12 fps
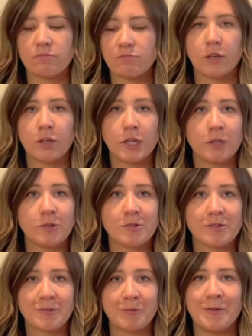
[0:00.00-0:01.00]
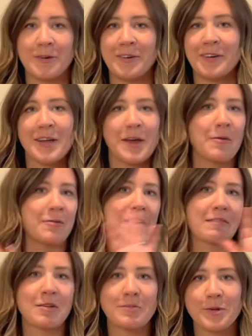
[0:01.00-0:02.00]
You can use
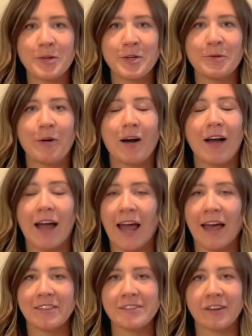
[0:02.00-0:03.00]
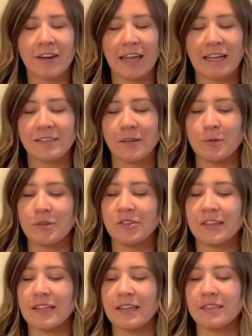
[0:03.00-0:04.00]
whatever bowl you want. I had these on hand, so I'm
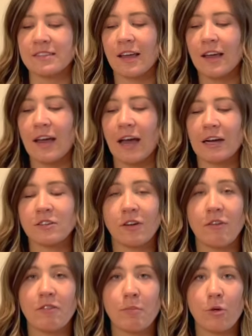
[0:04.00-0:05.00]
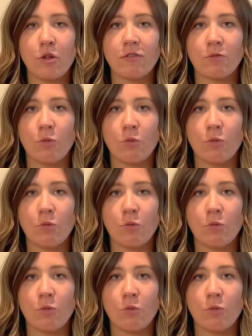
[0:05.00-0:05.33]
using these. I also have a bowl of